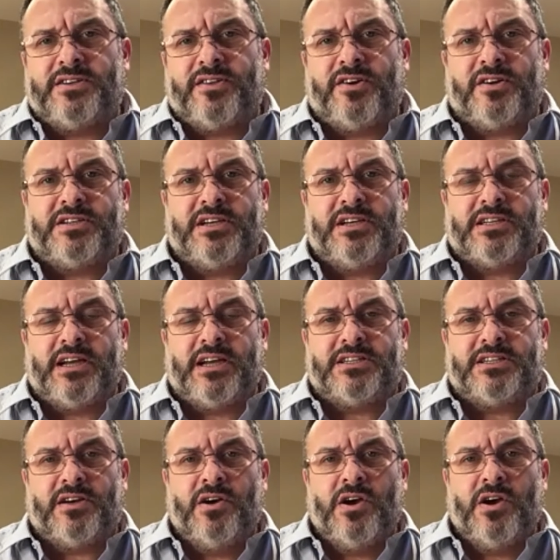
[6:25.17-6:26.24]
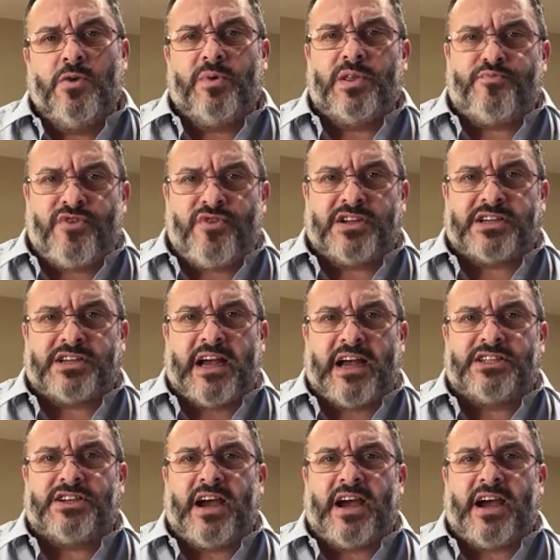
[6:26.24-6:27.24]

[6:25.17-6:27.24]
30 years later, with breast cancer. And